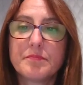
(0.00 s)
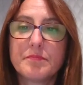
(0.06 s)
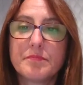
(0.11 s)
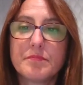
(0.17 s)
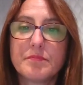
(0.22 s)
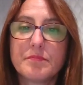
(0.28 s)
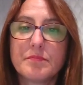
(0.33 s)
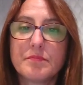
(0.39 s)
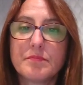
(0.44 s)

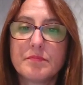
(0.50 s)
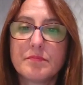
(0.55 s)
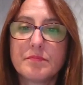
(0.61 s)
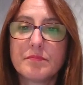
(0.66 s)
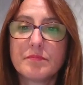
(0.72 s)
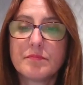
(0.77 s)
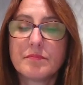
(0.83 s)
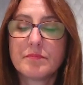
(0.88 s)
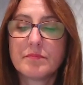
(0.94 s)

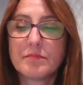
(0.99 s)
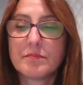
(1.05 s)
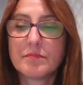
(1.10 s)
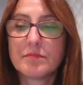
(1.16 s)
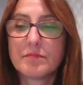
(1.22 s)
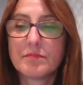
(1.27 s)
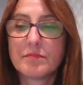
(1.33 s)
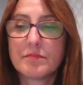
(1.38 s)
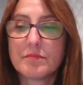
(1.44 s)

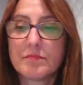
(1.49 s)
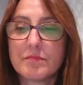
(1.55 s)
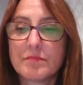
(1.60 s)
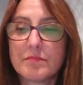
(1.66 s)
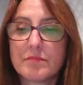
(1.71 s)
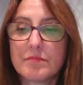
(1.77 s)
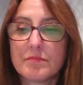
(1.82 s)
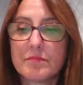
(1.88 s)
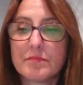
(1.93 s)

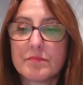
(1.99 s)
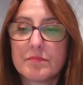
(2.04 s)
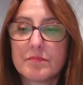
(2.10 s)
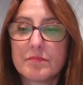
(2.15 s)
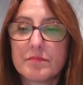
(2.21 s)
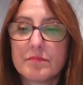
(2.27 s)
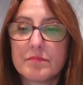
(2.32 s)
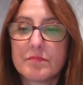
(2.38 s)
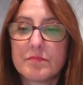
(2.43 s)

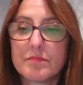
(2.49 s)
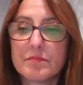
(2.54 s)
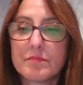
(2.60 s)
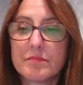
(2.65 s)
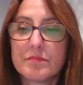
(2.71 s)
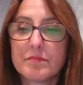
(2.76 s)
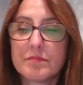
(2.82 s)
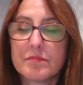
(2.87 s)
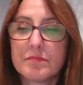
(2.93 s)

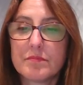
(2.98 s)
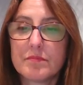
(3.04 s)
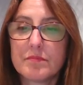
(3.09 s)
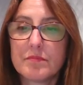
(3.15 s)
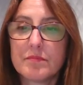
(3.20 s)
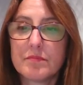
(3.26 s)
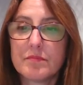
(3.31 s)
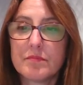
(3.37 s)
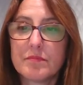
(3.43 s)

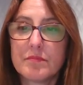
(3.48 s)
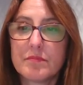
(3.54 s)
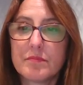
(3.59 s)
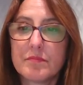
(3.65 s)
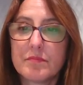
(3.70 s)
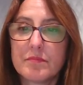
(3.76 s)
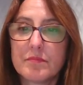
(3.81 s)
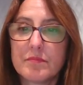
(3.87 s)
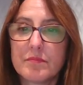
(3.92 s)

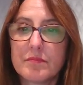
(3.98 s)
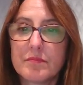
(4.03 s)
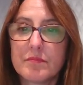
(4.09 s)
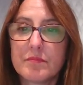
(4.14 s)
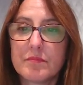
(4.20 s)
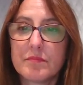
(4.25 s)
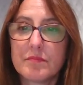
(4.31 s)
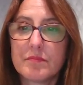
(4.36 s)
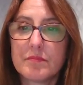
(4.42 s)

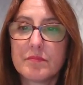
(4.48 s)
This person isn't speaking.